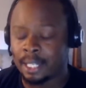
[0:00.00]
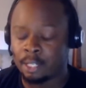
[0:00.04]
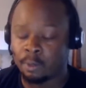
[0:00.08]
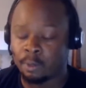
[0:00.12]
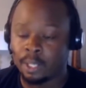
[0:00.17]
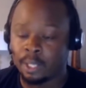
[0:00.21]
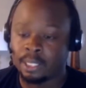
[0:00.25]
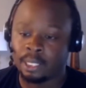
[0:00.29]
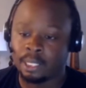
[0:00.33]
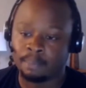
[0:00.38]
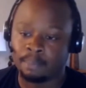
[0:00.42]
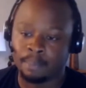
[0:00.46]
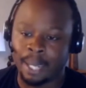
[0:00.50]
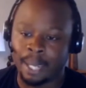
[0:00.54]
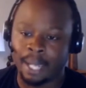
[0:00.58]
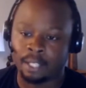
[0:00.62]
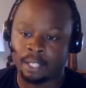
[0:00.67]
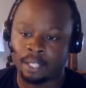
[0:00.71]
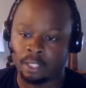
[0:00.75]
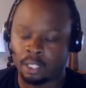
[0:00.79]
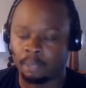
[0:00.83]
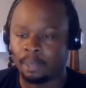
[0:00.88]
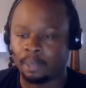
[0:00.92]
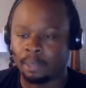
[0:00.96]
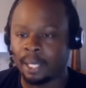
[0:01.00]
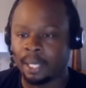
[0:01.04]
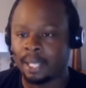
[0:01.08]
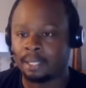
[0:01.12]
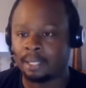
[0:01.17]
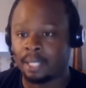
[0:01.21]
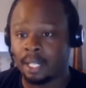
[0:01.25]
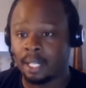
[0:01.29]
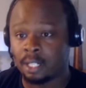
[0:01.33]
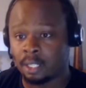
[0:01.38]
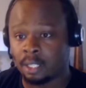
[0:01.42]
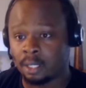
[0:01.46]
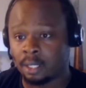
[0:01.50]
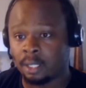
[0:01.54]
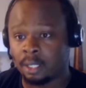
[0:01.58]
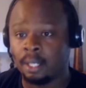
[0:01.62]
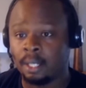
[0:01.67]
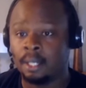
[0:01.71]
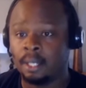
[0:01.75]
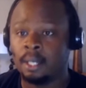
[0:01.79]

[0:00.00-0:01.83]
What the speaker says: trace it back to the plantation.